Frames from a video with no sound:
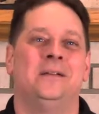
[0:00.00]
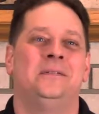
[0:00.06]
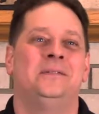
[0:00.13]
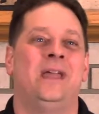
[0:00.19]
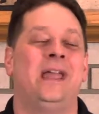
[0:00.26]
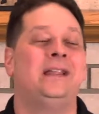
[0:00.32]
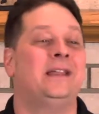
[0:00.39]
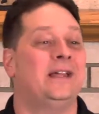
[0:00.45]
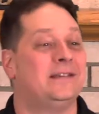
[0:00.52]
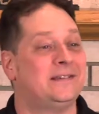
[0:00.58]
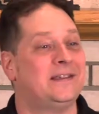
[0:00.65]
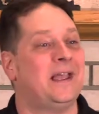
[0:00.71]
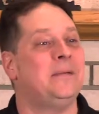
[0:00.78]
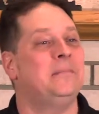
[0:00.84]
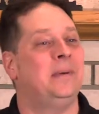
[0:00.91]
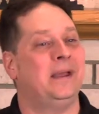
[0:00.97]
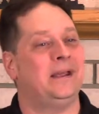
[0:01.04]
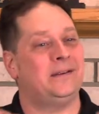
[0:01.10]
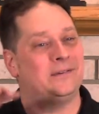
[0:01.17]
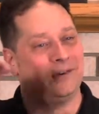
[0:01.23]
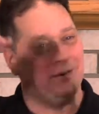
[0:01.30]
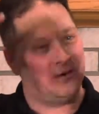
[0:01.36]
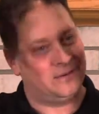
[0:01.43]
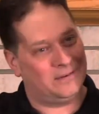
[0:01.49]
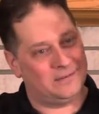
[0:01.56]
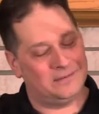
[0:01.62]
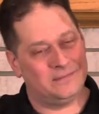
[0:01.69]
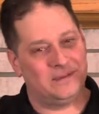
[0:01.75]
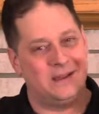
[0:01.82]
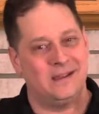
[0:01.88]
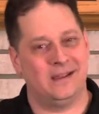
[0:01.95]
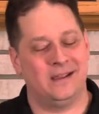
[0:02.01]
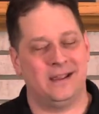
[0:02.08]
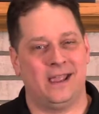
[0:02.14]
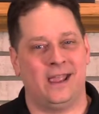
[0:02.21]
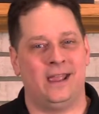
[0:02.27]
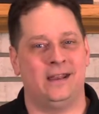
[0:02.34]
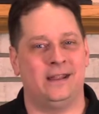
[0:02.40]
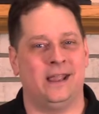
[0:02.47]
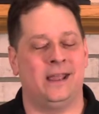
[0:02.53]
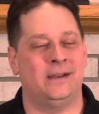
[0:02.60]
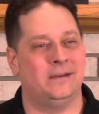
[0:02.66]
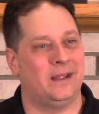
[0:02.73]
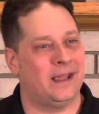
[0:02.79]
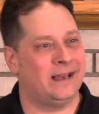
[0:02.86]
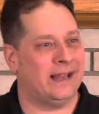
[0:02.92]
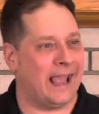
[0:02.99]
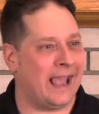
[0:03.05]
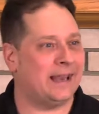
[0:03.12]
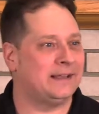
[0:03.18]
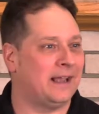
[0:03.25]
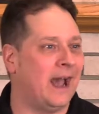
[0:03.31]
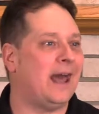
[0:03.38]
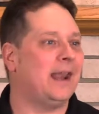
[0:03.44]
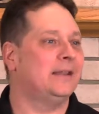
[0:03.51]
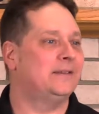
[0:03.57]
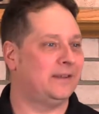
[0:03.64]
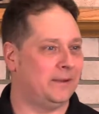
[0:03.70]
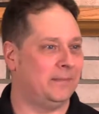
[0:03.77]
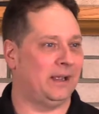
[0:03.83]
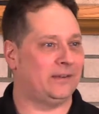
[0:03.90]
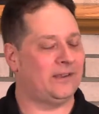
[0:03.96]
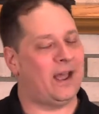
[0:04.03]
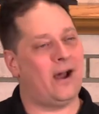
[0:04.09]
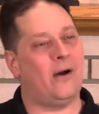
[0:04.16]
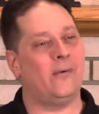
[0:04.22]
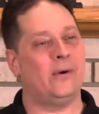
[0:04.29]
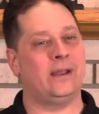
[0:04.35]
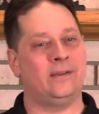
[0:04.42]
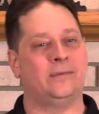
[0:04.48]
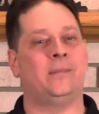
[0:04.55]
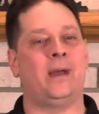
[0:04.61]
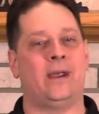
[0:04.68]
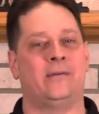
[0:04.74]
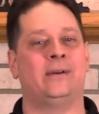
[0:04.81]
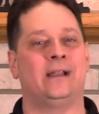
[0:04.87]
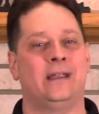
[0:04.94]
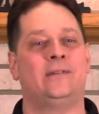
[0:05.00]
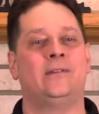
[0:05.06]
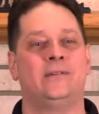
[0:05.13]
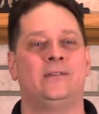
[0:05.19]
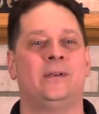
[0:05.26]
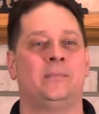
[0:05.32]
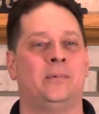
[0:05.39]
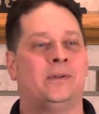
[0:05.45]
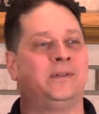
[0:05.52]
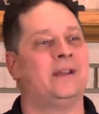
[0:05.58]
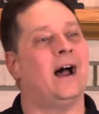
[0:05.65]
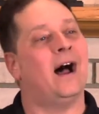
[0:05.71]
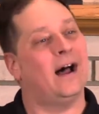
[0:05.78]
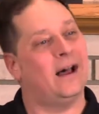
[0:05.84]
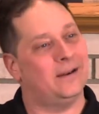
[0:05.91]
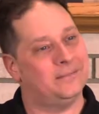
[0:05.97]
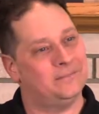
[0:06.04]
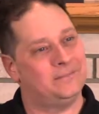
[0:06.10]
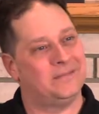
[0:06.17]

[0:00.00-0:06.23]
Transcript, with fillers: Take that same picture and, and, and add God into the mix. How is my relationship with God?